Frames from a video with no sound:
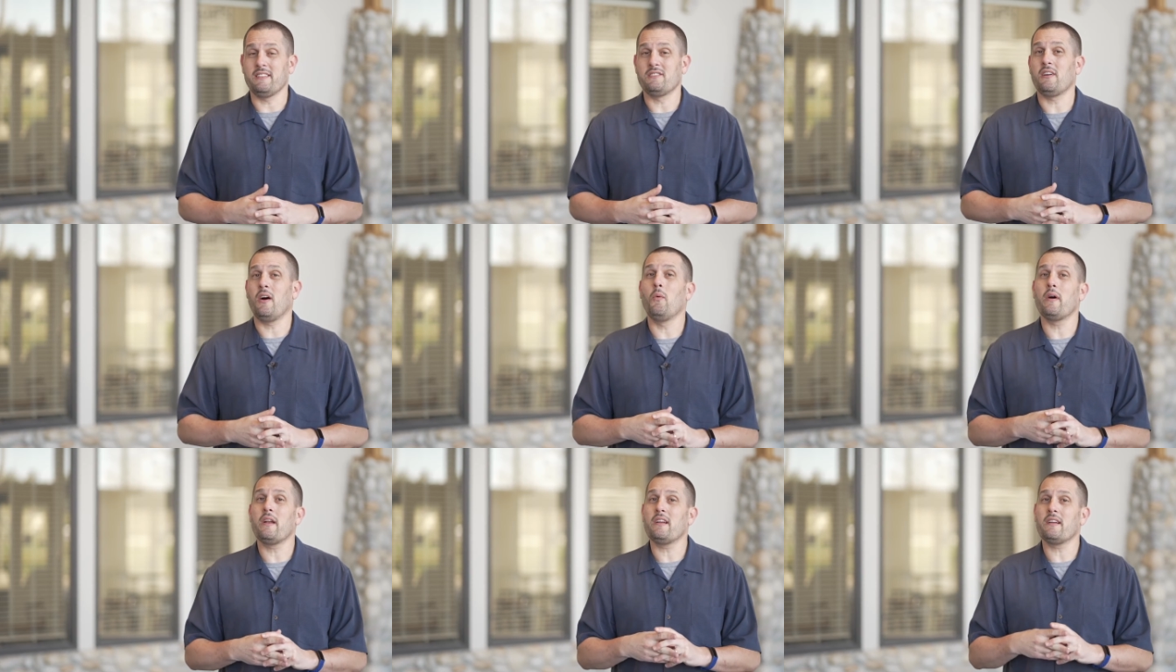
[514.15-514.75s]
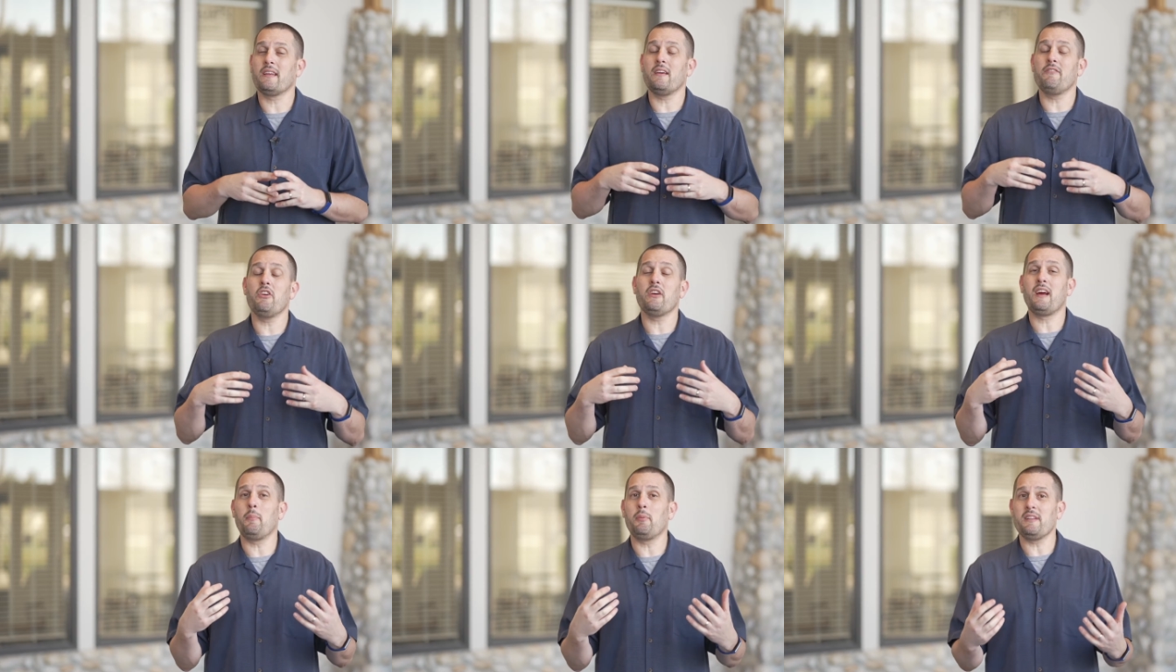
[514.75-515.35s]
And so I want to give you
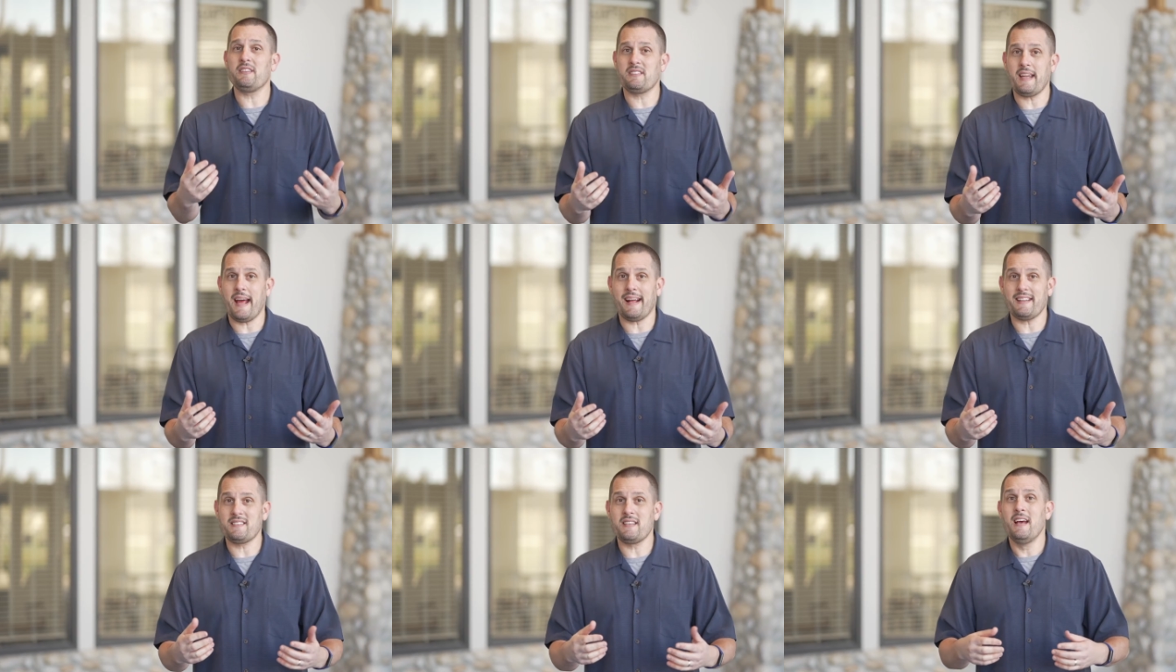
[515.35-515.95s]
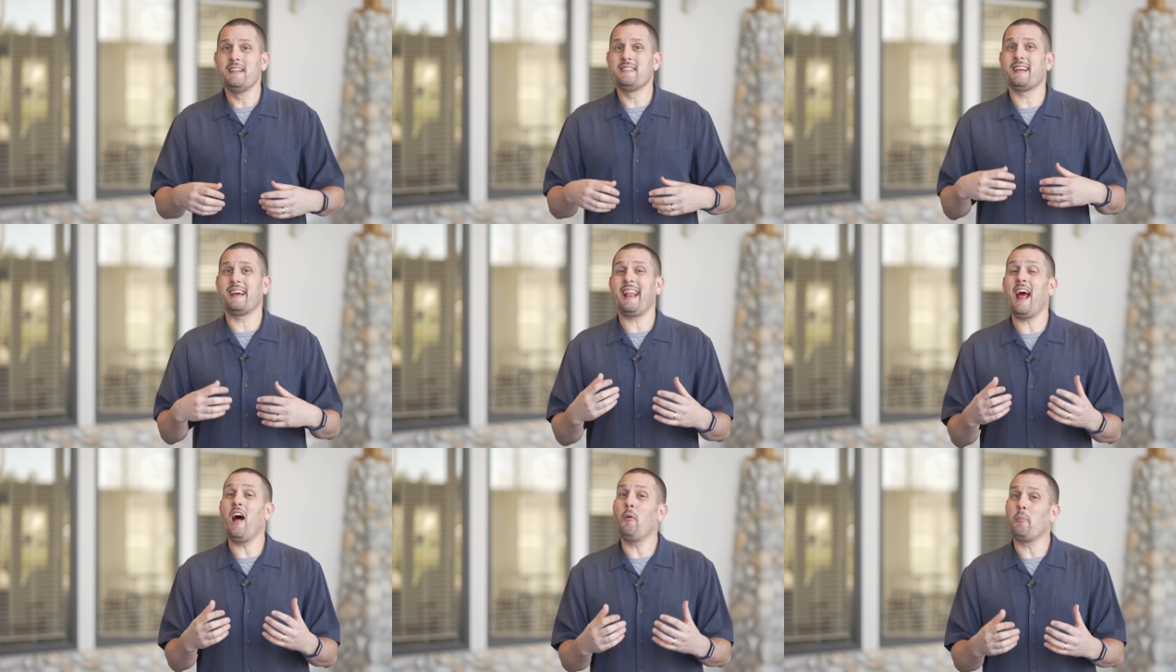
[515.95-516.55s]
a couple of stats to kind
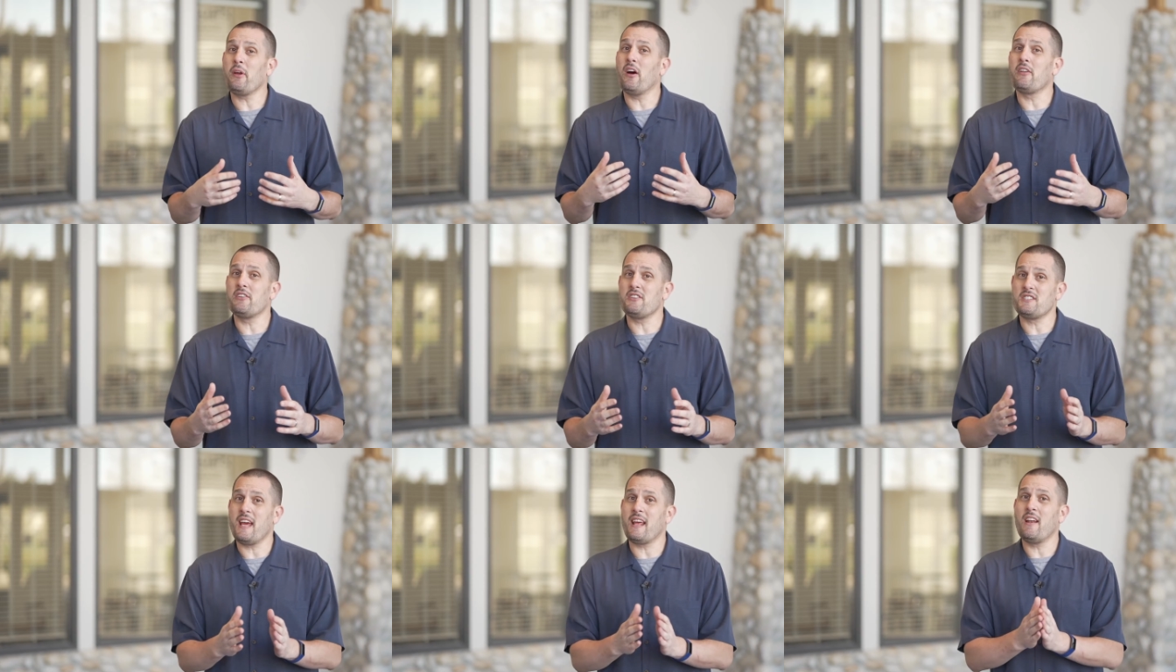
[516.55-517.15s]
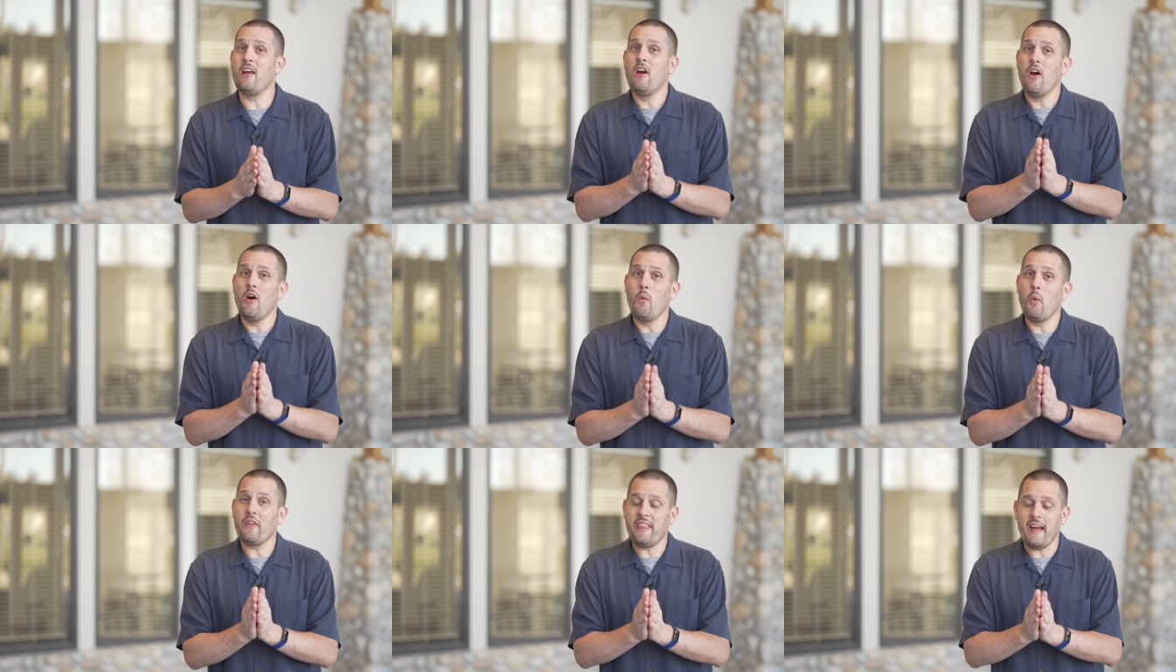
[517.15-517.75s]
of help you understand
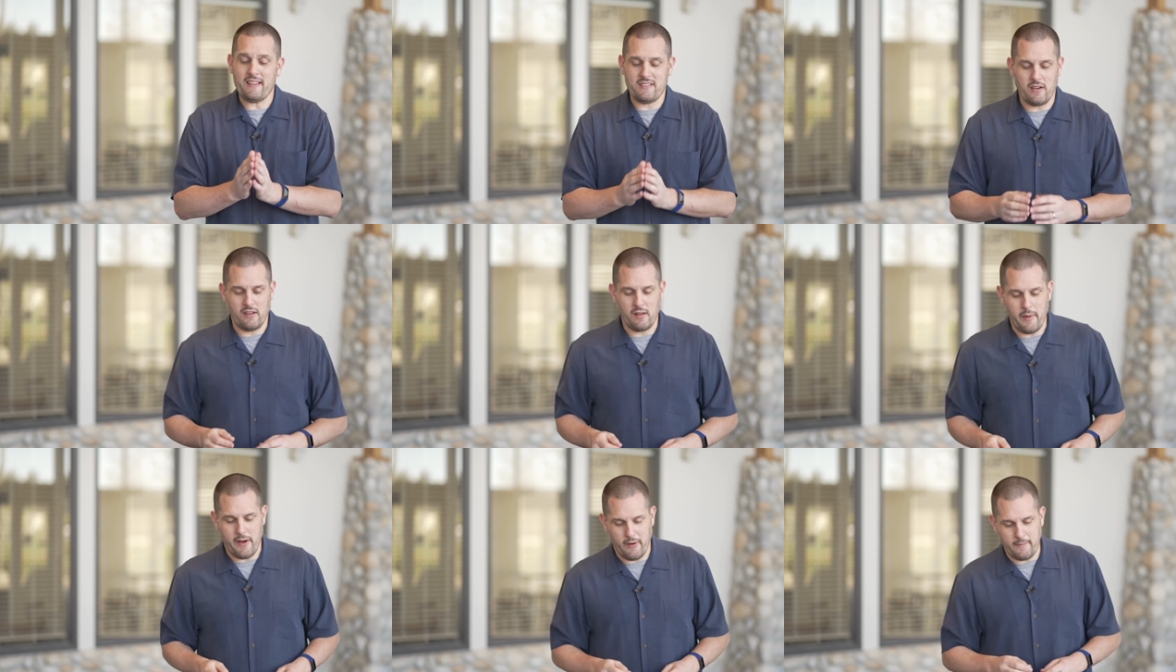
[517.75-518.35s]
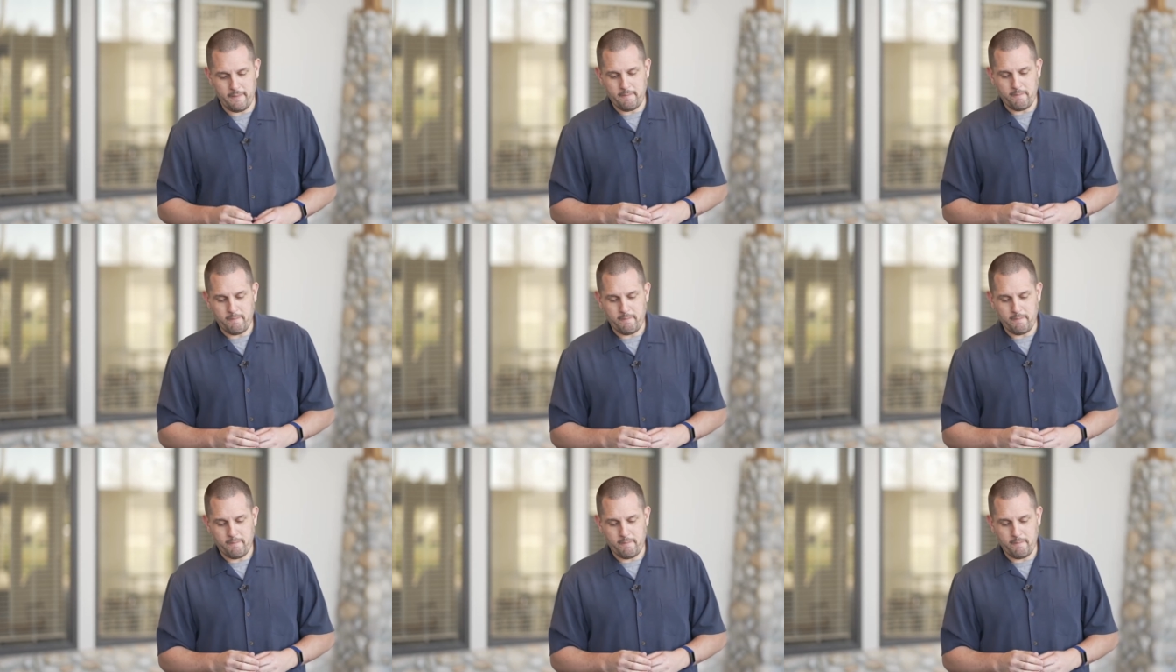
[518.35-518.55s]
what that's all about.